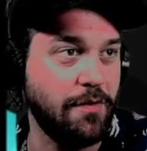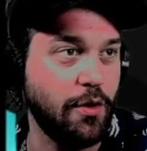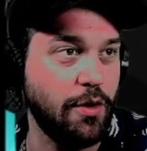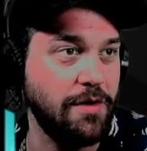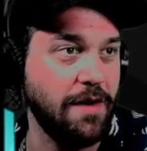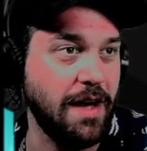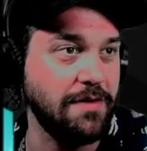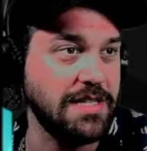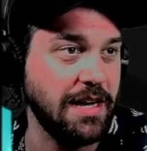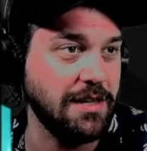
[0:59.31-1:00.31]
45
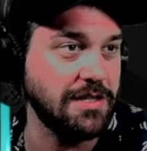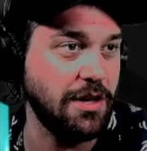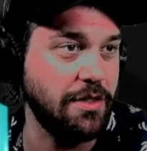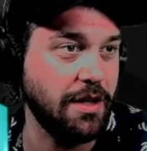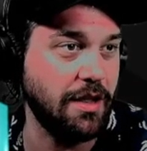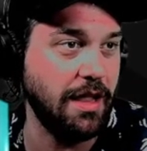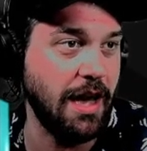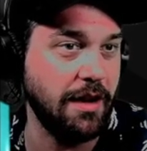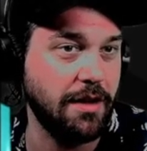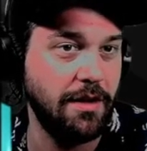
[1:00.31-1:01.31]
seconds on the
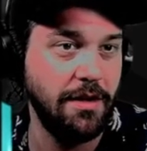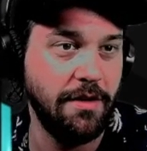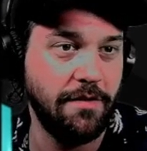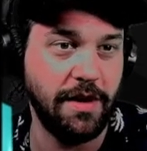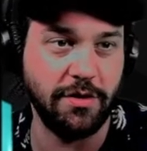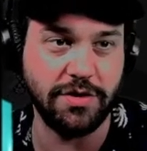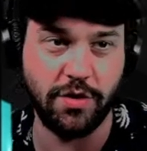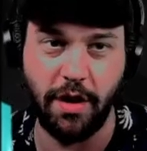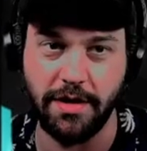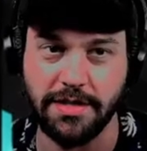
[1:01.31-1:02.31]
clock. Fingers
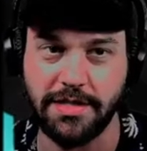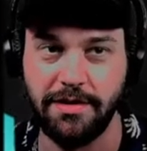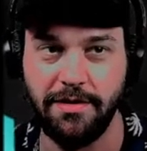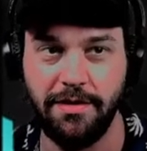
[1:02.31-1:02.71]
crossed.